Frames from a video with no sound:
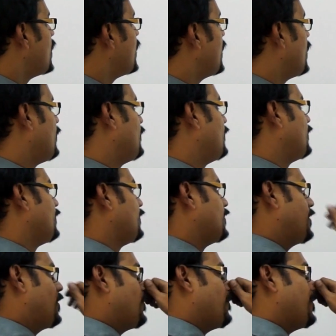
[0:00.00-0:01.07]
Now,
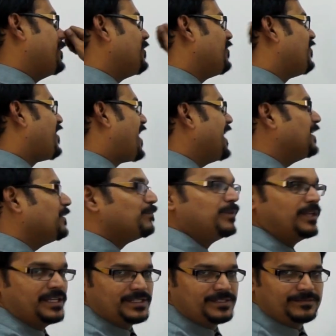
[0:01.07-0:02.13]
when you fire the
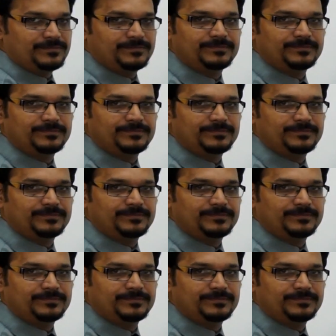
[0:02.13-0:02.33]
bullet,